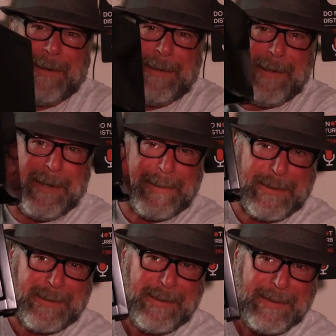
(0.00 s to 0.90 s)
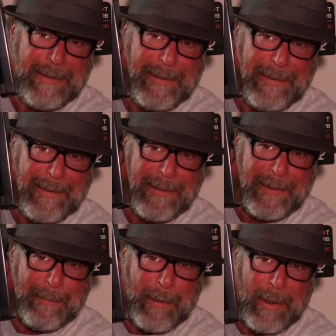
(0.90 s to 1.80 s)
and yes,
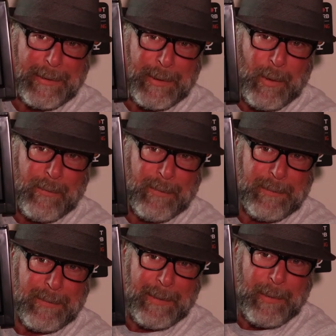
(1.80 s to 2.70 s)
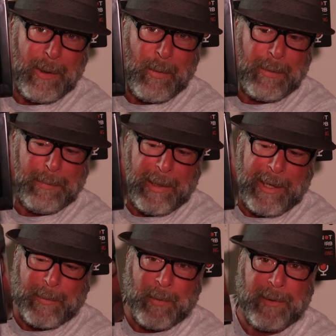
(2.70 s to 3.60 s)
I bought two of them. I bought one
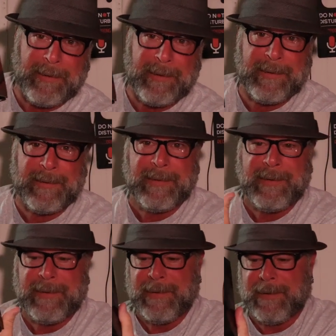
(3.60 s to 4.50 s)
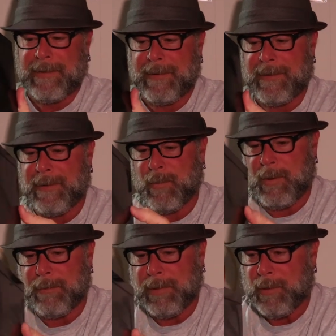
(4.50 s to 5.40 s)
black one and
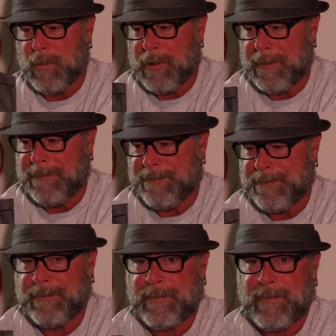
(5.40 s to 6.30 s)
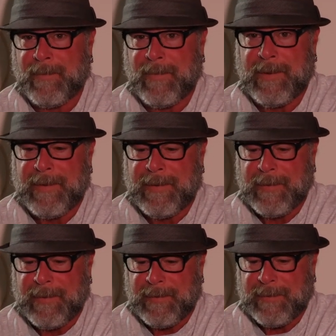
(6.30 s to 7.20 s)
one blue one.
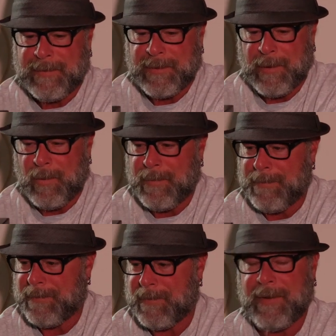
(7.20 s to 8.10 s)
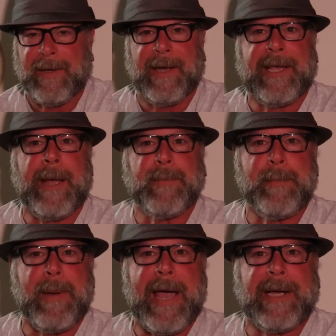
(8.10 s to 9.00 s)
So I kept the
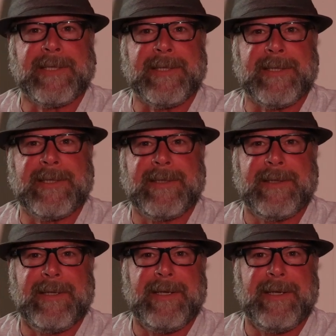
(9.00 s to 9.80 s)
boxes